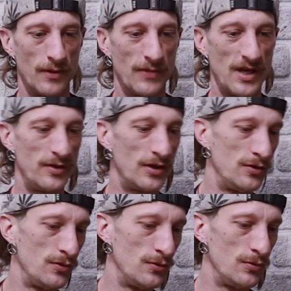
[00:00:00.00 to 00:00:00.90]
maybe a
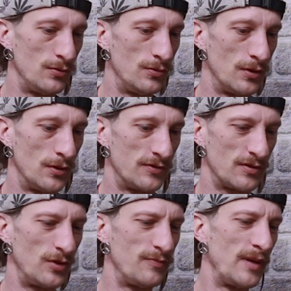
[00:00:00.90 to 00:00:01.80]
new,
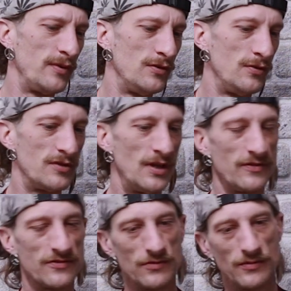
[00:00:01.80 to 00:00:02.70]
someone who's maybe new to
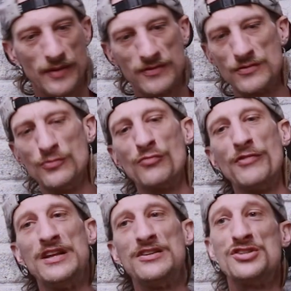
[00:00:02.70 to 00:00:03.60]
Living Soil, maybe who's not
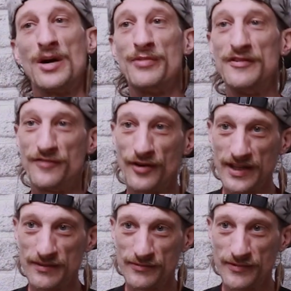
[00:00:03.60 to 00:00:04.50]
ready to jump in
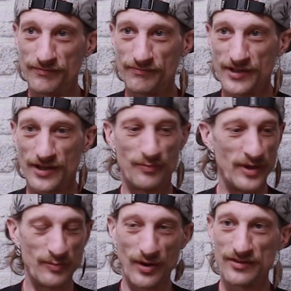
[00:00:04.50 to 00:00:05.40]
fully with, you know,
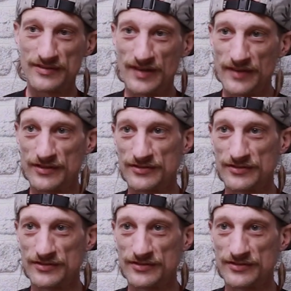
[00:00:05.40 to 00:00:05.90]
big pots of Living